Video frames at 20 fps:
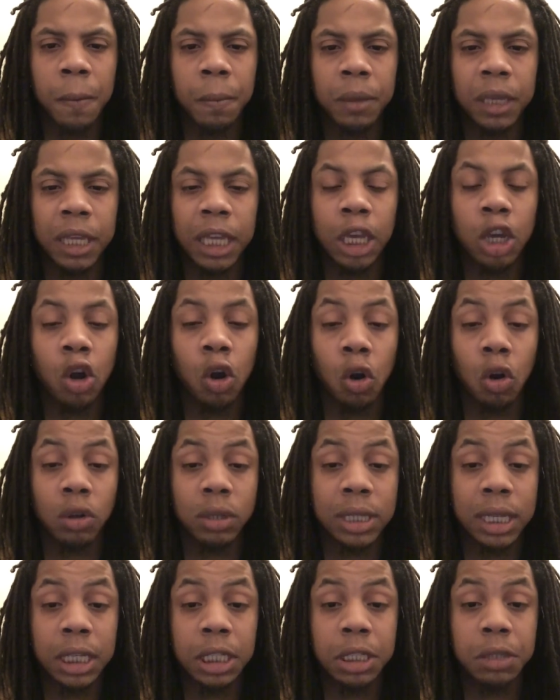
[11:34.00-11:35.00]
he
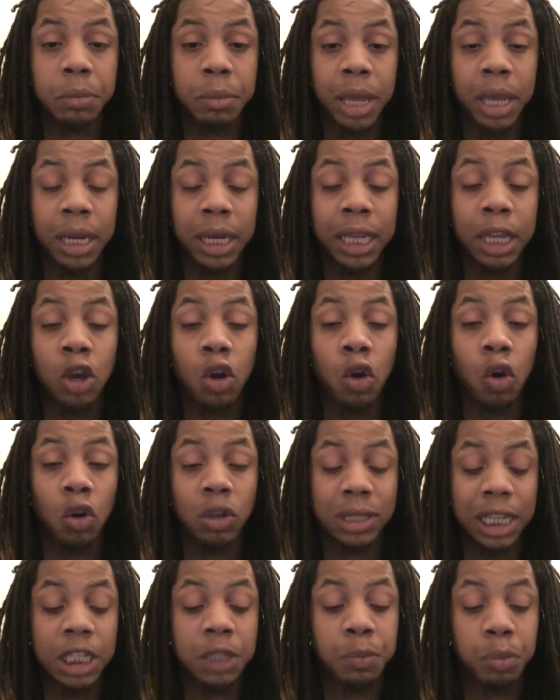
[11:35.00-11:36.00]
calls his men, he
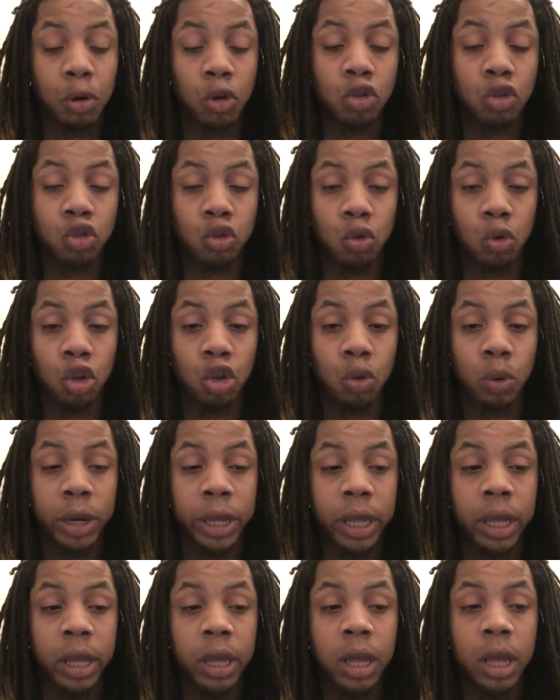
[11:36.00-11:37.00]
calls his personal
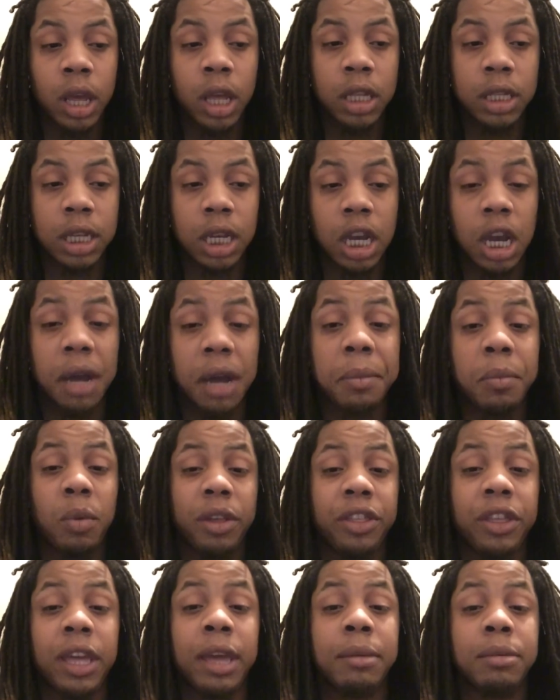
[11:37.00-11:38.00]
unit to come
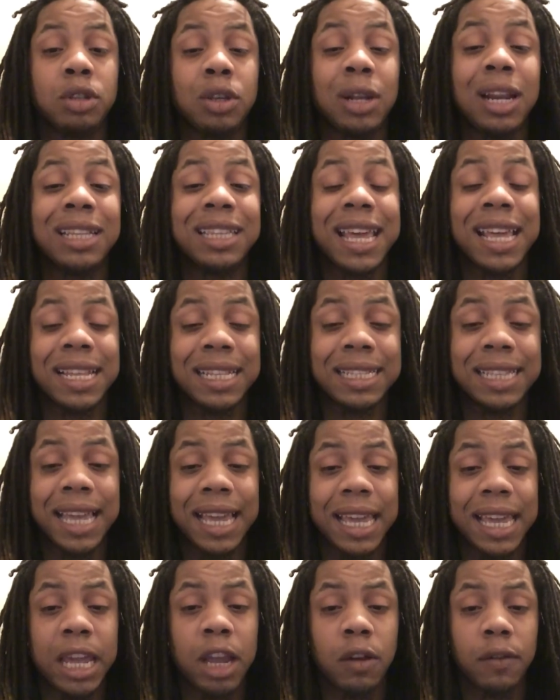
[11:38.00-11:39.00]
with him so that they can
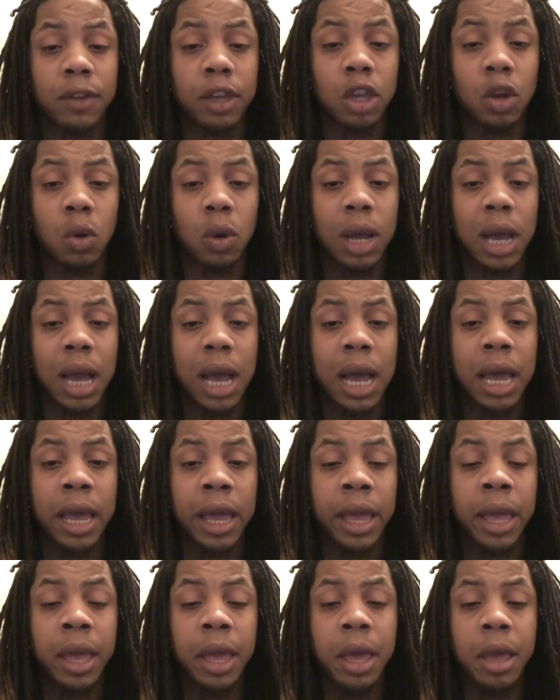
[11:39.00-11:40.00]
take care of
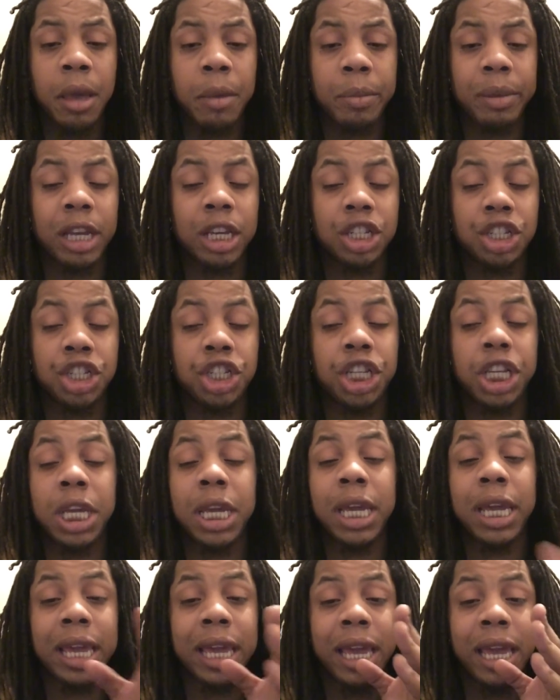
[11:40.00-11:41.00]
KyouKai, because
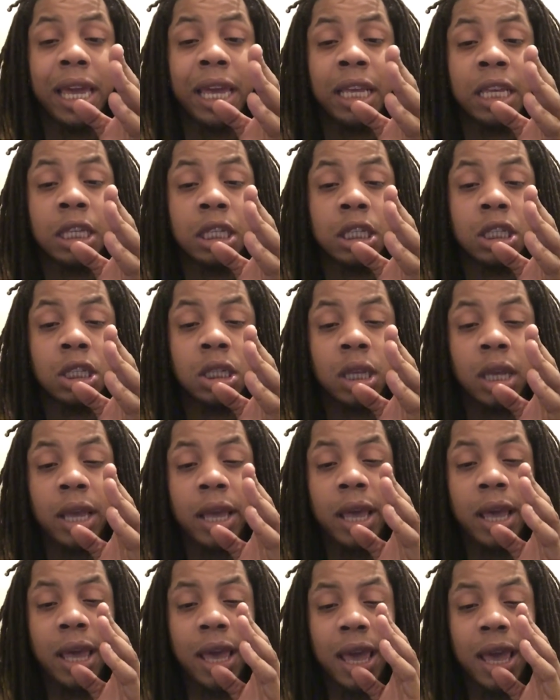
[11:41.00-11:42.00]
she is
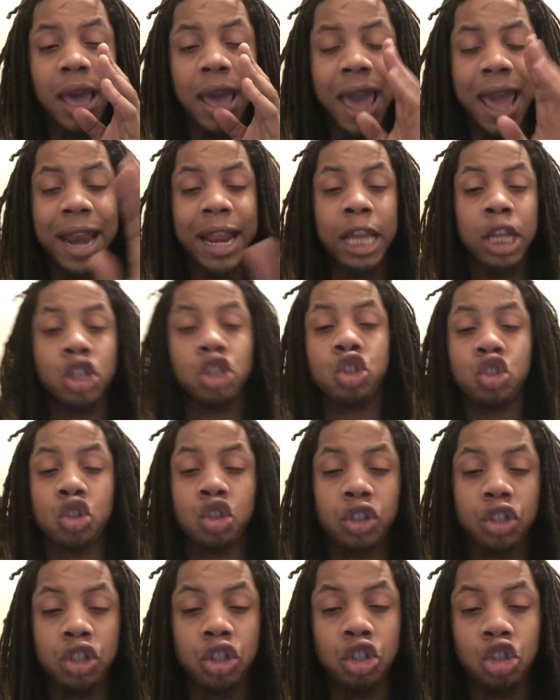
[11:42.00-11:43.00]

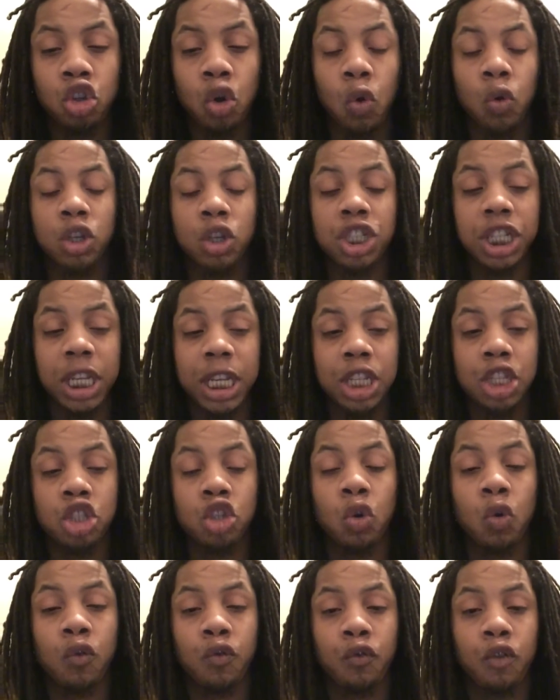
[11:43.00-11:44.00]

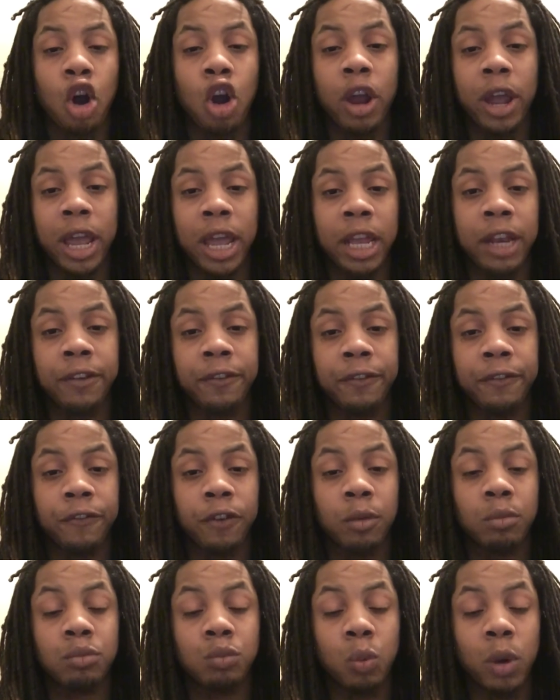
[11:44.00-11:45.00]
so far in
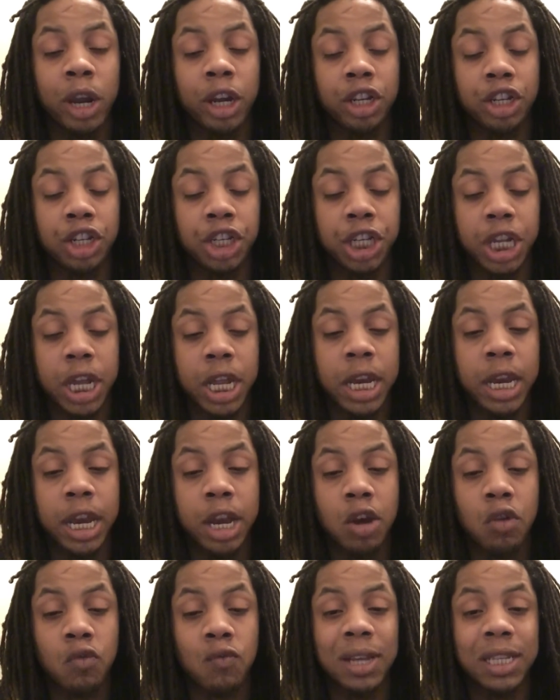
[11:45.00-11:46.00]
from where Shin
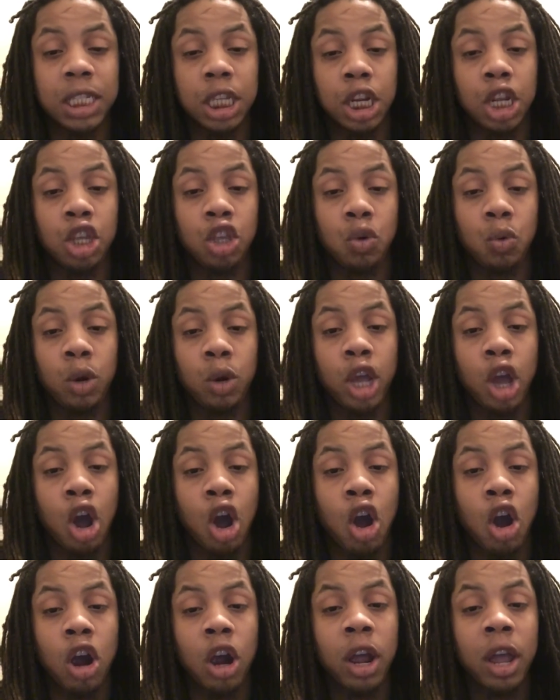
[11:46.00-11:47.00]
and the rest of the unit
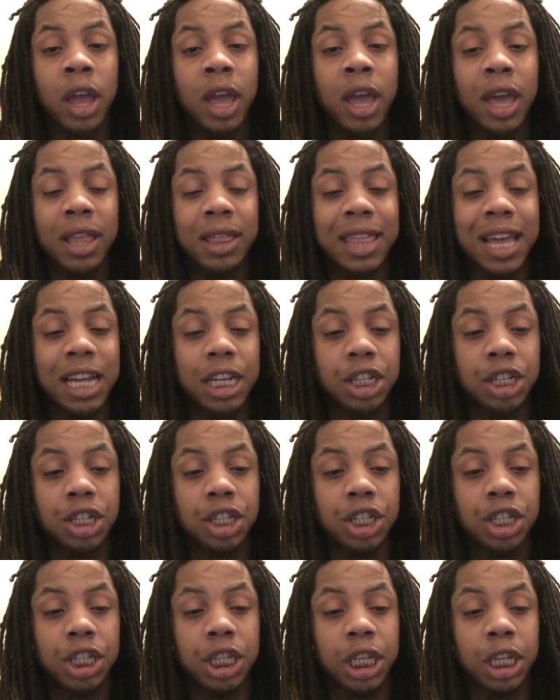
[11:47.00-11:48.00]
are, that
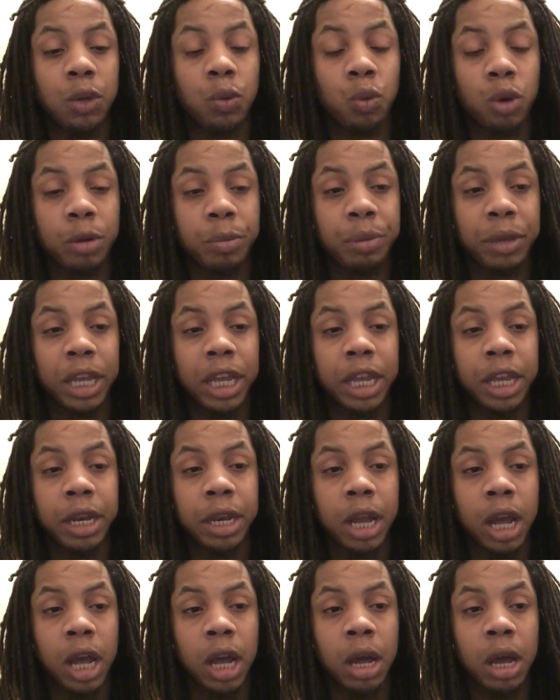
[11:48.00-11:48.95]
she would be in